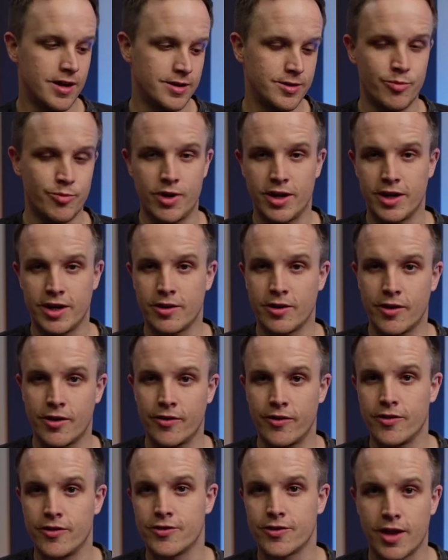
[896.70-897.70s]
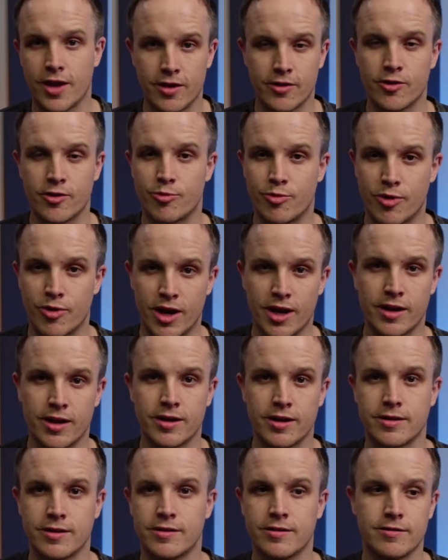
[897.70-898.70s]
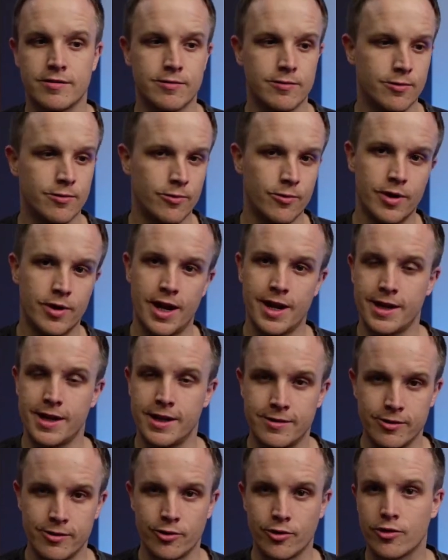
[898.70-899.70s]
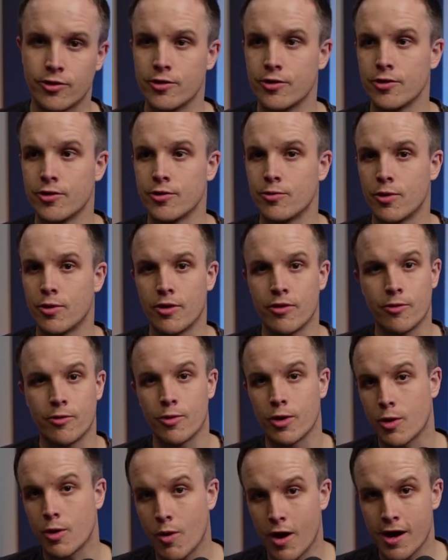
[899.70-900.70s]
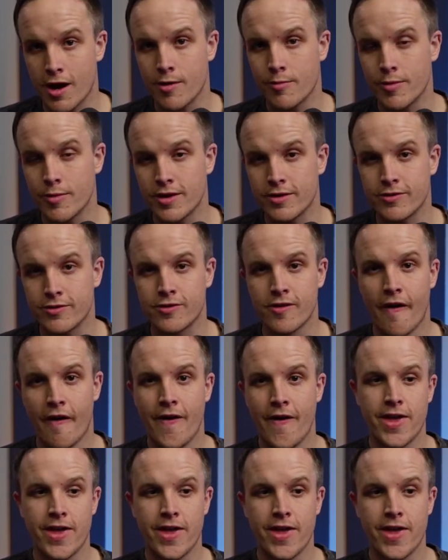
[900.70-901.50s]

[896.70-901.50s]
depending on the scale of the product, what I need to include, what are the requirements.